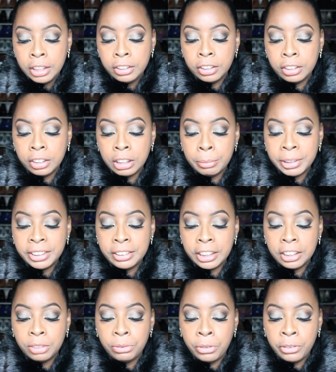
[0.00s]
this is number
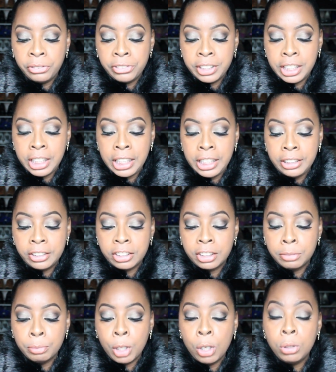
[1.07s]
615,
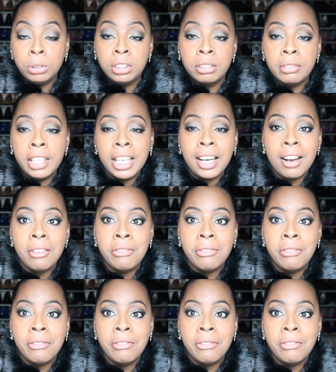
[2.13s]
Smoldering